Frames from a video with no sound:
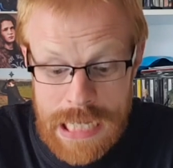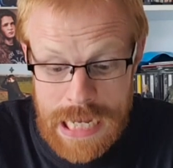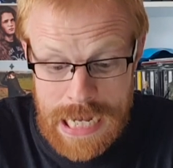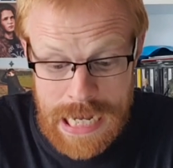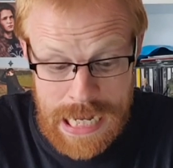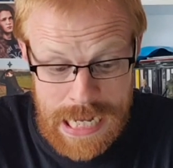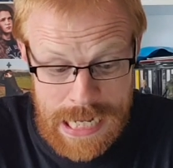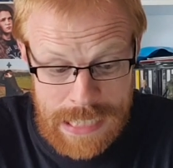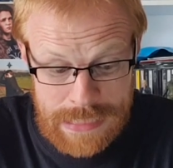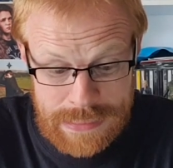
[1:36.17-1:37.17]

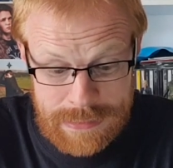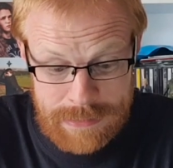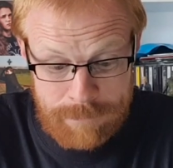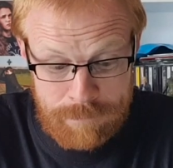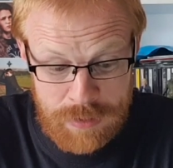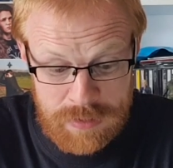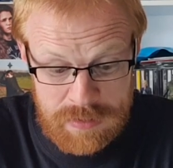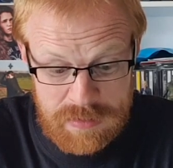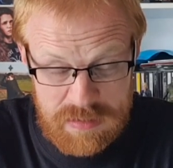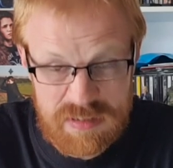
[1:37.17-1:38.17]
But
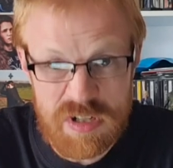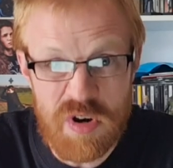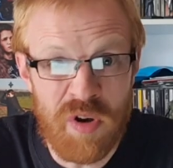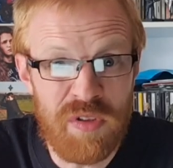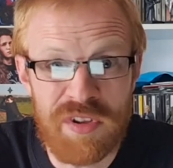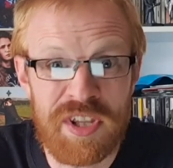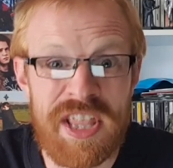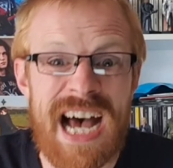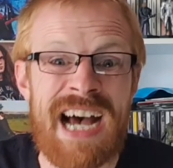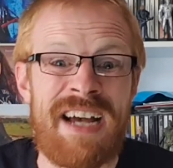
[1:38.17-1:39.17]
other than
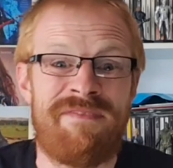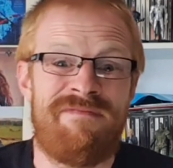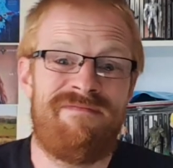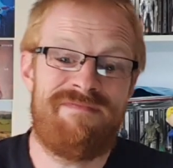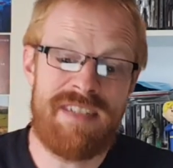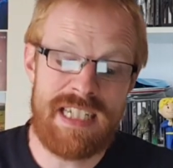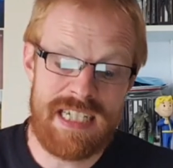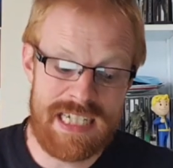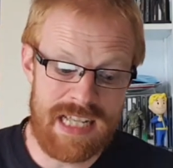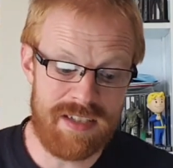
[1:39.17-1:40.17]
that, I'm
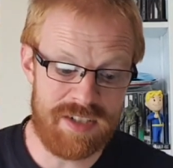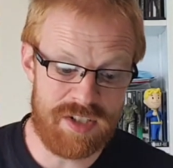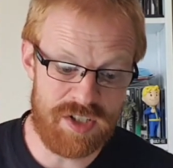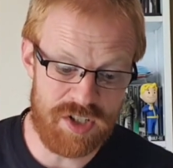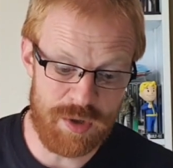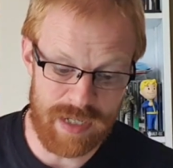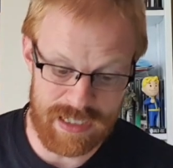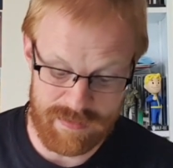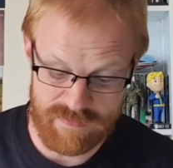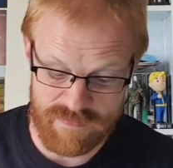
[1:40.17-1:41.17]
still
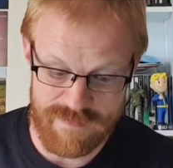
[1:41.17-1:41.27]
doing